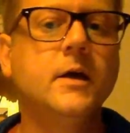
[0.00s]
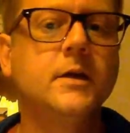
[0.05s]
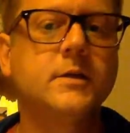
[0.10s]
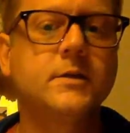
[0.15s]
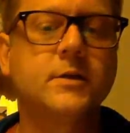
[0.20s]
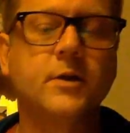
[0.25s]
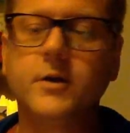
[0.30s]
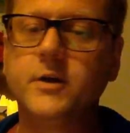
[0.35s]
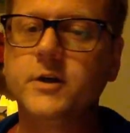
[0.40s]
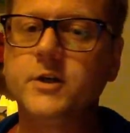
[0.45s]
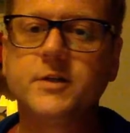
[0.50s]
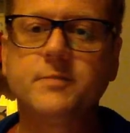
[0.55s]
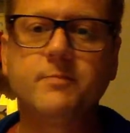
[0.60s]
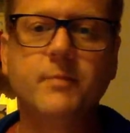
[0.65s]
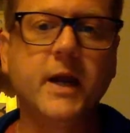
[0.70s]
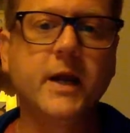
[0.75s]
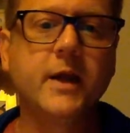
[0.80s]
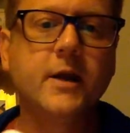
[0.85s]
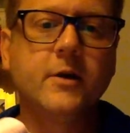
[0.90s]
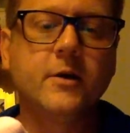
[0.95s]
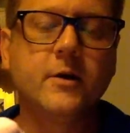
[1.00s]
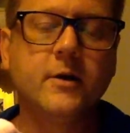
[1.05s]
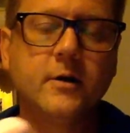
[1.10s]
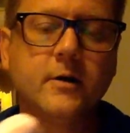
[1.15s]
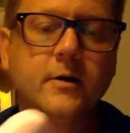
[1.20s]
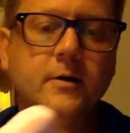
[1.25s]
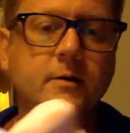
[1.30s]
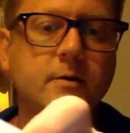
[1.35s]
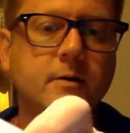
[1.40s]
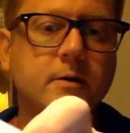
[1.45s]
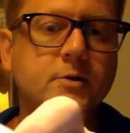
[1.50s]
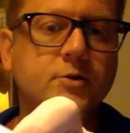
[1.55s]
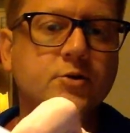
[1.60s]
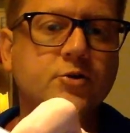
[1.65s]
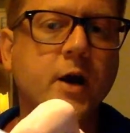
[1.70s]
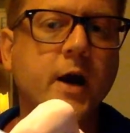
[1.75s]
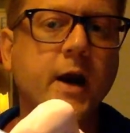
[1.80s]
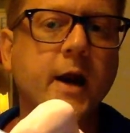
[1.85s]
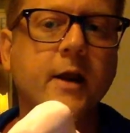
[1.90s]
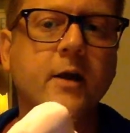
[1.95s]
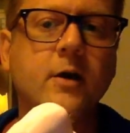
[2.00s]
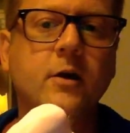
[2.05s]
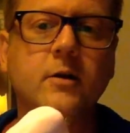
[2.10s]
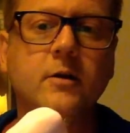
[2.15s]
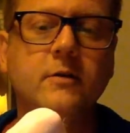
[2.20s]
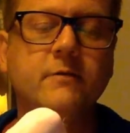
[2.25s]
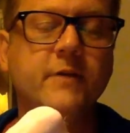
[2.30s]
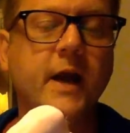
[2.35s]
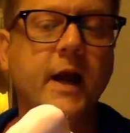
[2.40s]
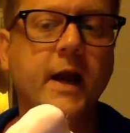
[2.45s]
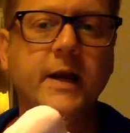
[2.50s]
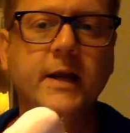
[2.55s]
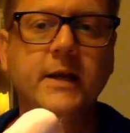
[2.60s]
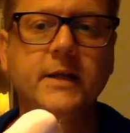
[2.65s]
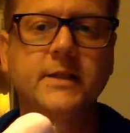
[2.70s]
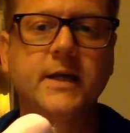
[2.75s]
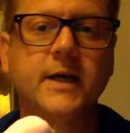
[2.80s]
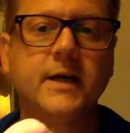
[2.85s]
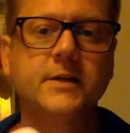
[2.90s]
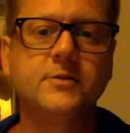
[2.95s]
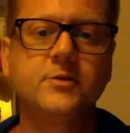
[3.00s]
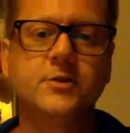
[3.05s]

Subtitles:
So you just make your triangle of any size